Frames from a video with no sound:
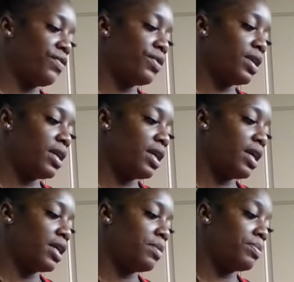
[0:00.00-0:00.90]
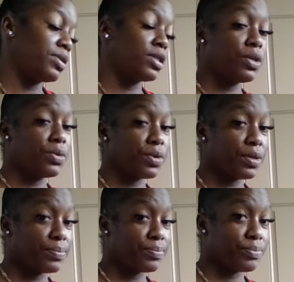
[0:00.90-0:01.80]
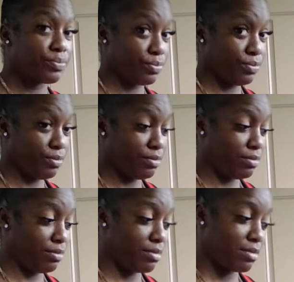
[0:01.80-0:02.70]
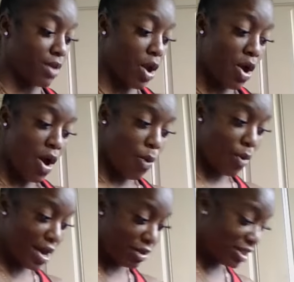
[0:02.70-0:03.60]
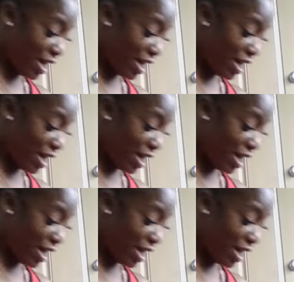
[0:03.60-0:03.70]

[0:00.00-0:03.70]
friend can't keep a secret. Huh? Well,